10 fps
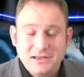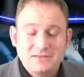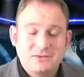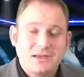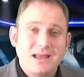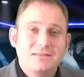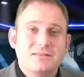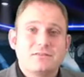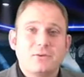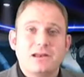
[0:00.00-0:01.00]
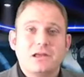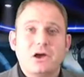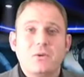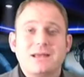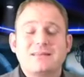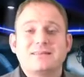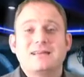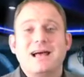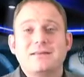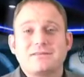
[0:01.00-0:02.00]
So Gates is the way to go against the
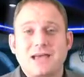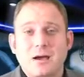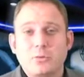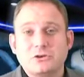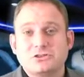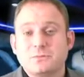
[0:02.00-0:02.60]
Dallas Cowboys.